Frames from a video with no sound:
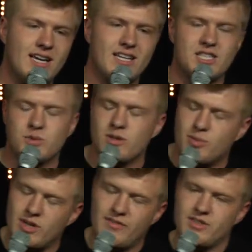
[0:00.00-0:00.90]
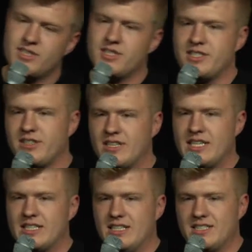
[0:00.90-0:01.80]
And I just want to preface this
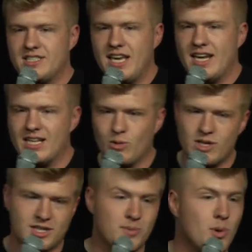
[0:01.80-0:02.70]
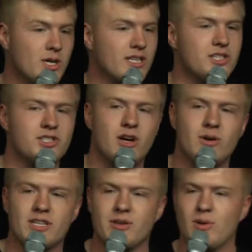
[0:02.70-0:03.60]
series in saying that we're not supporting the show
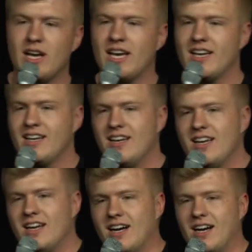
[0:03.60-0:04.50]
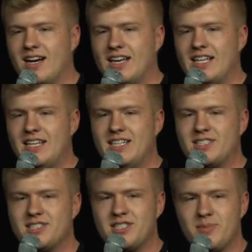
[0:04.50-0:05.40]
in any way. It is
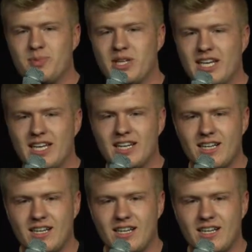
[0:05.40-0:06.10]
simply